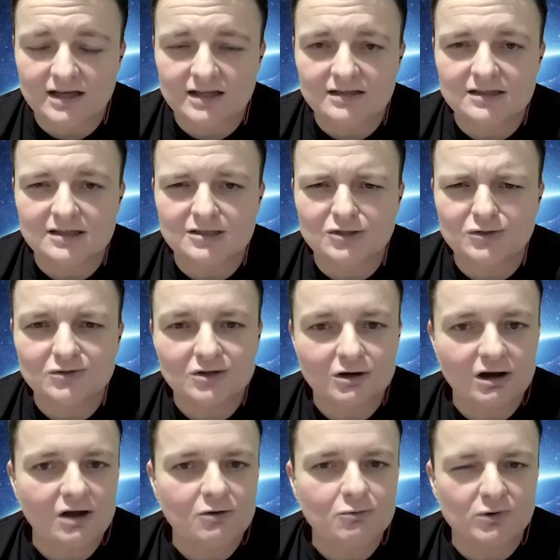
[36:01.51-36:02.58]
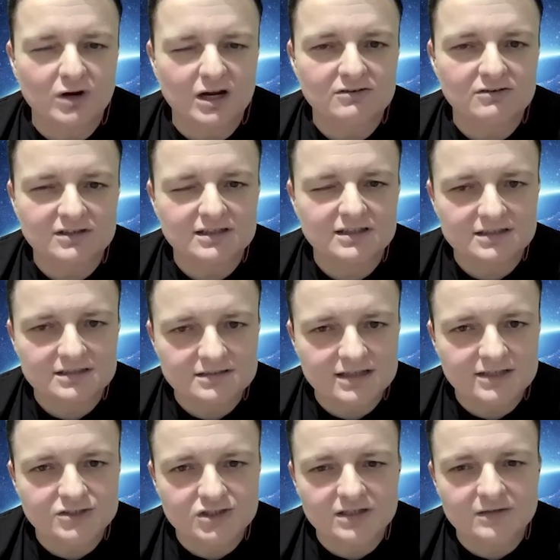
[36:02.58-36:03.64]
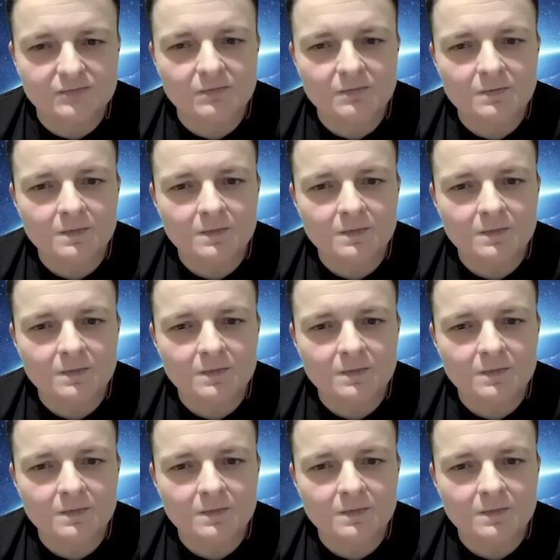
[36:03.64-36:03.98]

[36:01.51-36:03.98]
And do you know how rare it is actually?